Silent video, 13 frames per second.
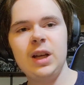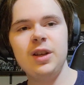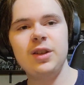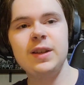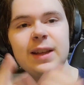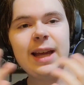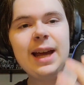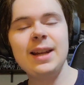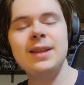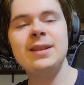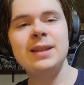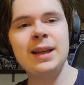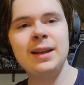So that
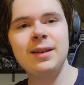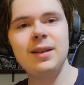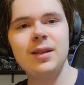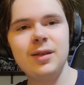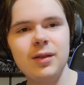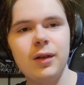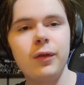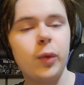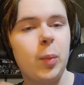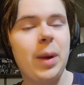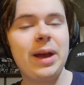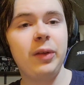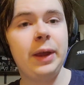is it for
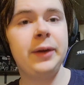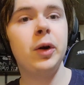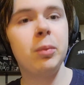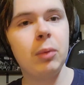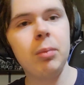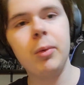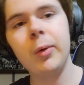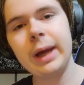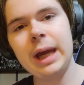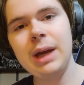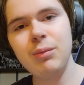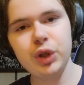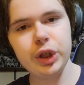my Lego mobile
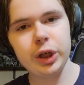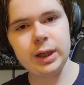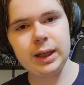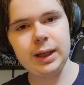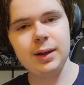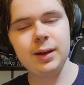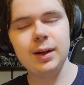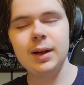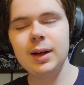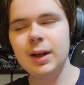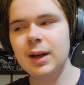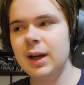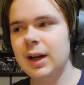game journey.
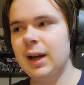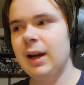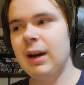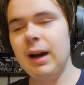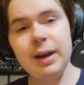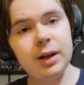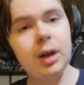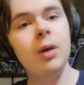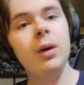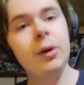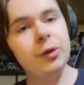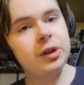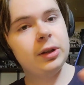I know
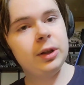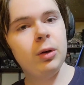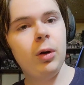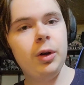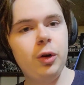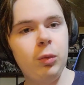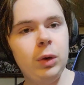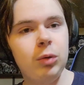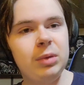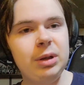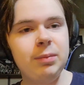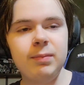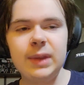it was a little
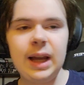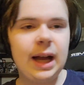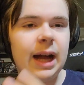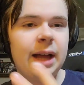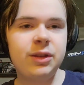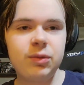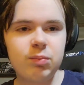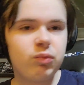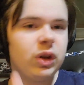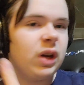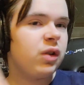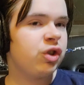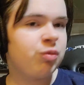underwhelming. I
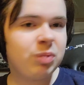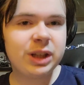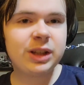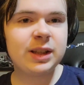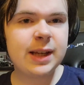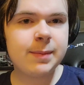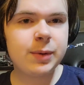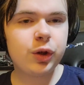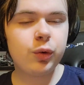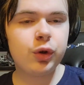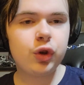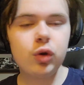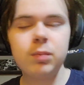split this up into
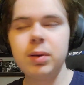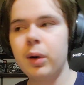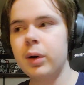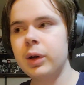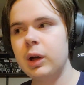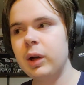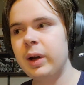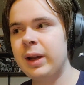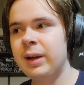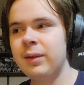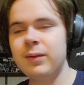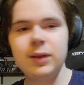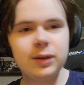a two-parter,
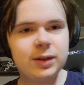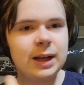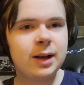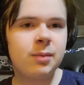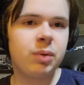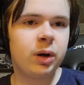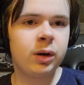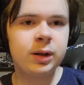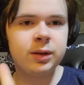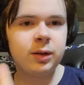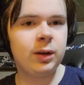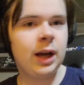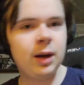and the second part is
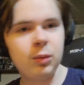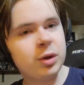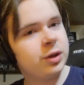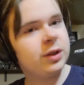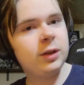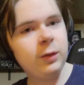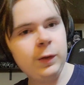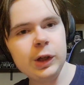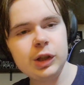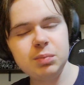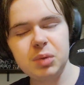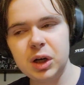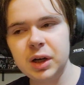a lot worse than the
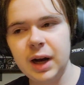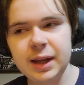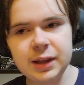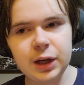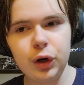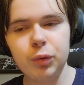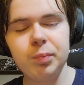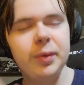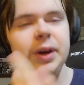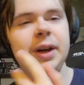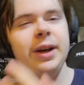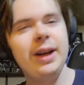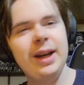first part, I know,
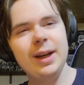but